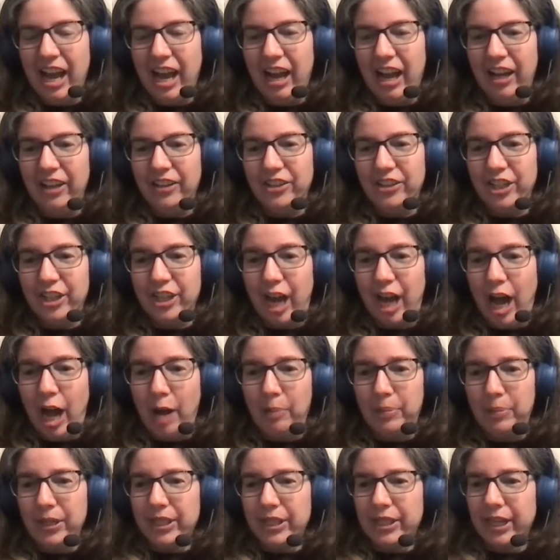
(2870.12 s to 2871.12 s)
uh, did
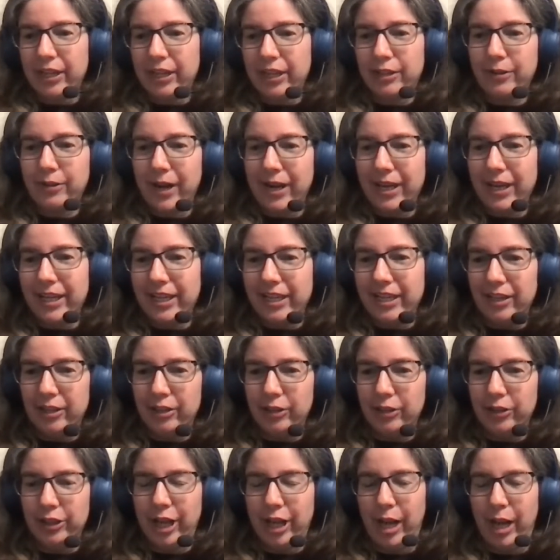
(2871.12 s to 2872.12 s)
Oppie get credit in
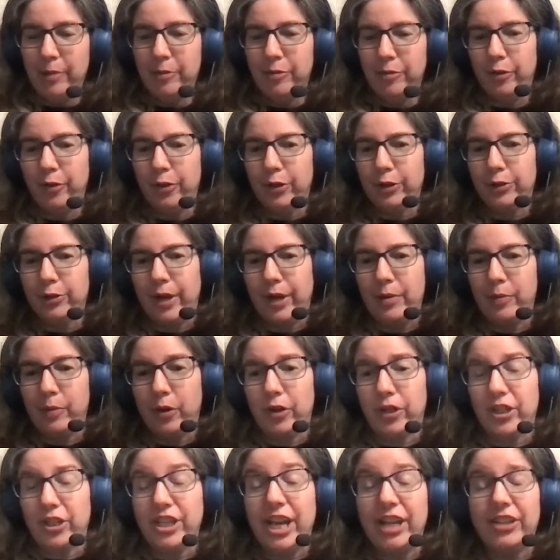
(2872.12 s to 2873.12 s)
her time for the great
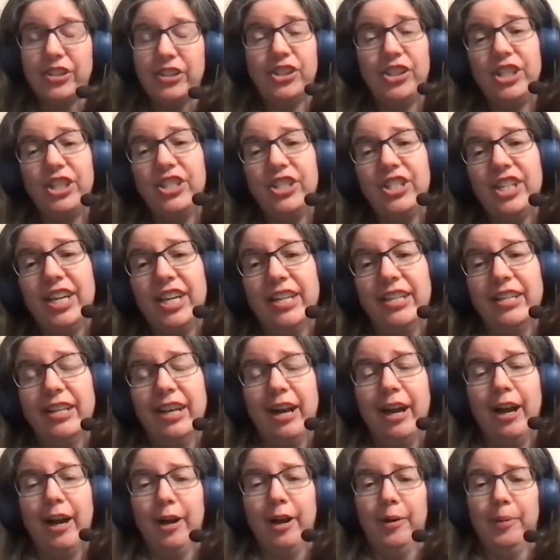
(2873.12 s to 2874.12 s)
work? Yes, she did.
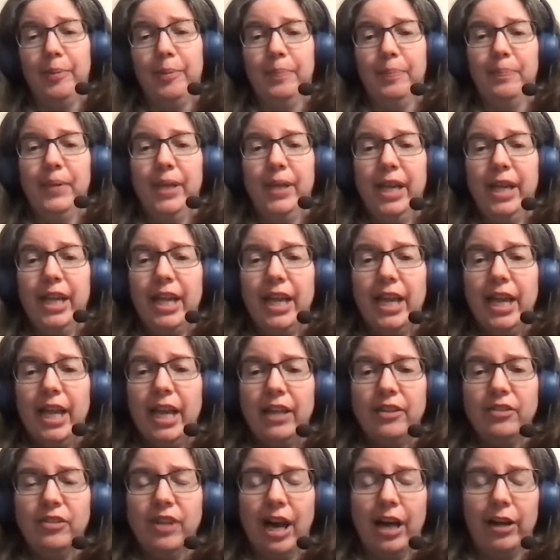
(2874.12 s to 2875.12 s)
Um,
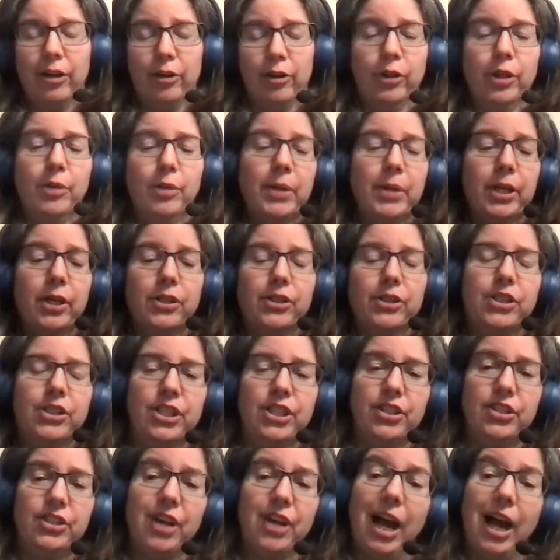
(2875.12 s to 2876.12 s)
not only because
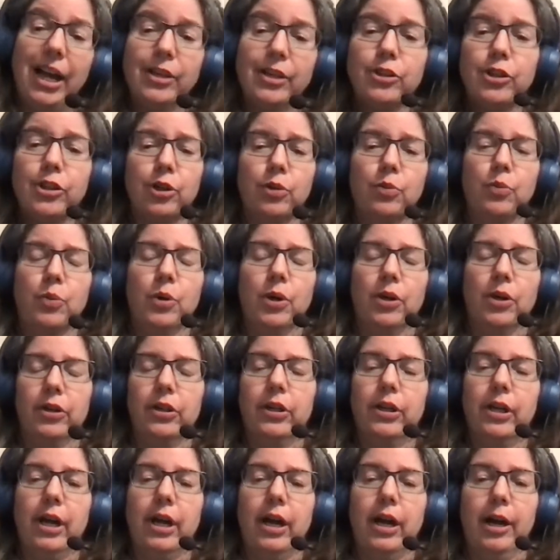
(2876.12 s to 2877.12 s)
she signed her
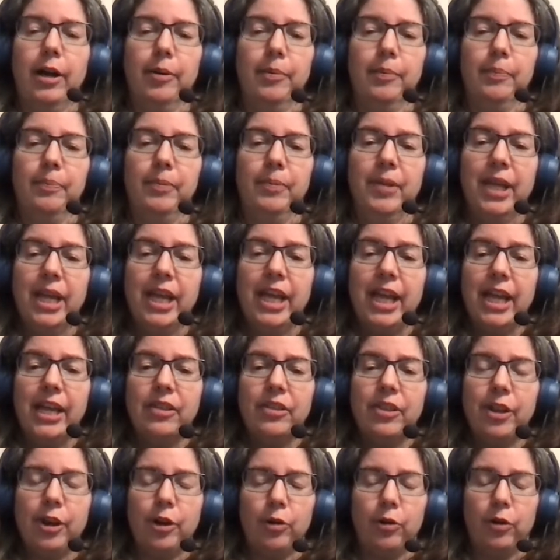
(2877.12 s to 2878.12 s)
work. Um,
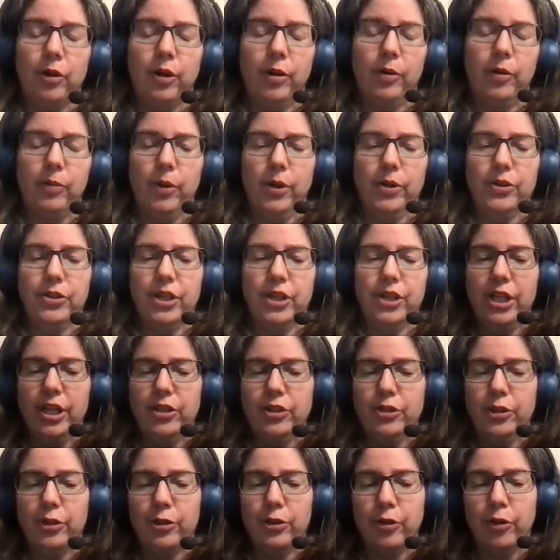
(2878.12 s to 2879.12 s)
there was an
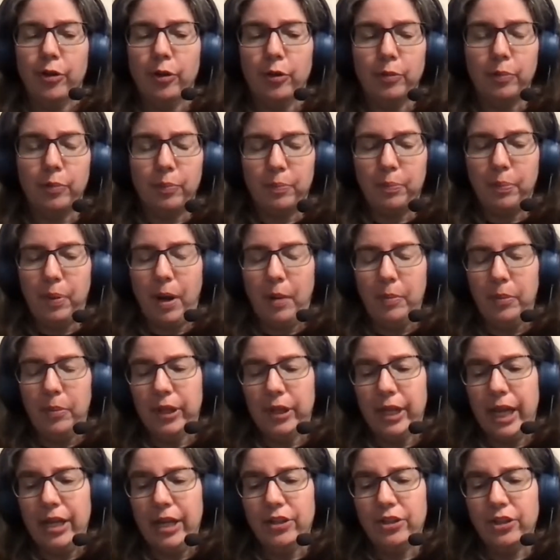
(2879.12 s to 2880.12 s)
internal
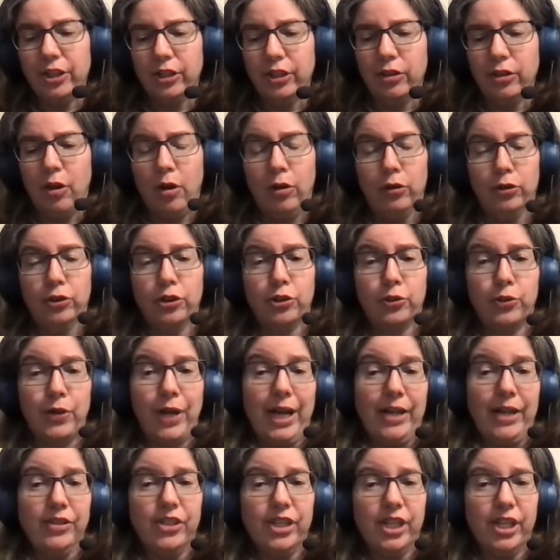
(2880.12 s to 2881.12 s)
publication called
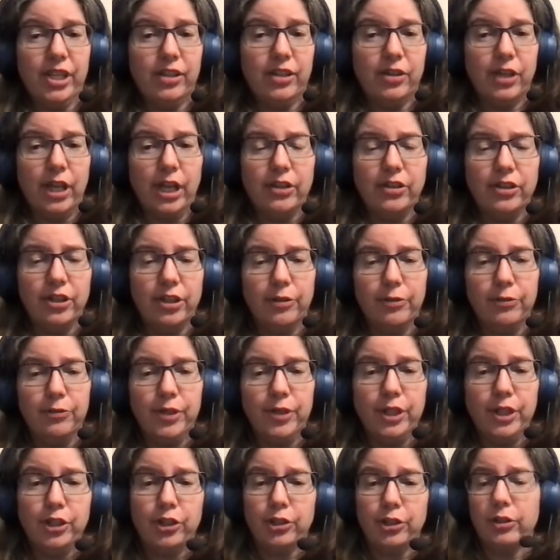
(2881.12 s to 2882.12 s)
Transit that did a
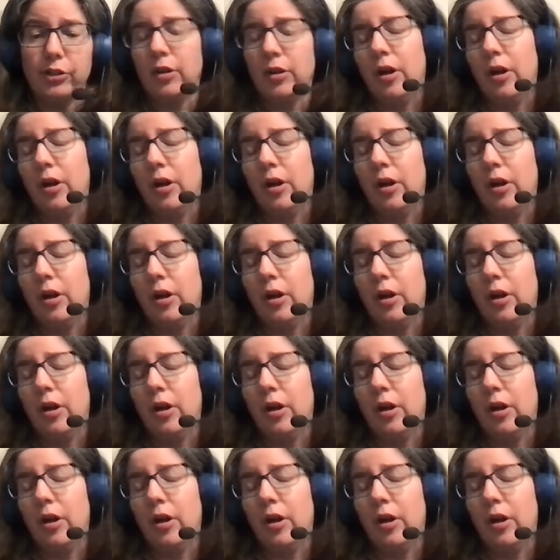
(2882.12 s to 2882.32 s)
feature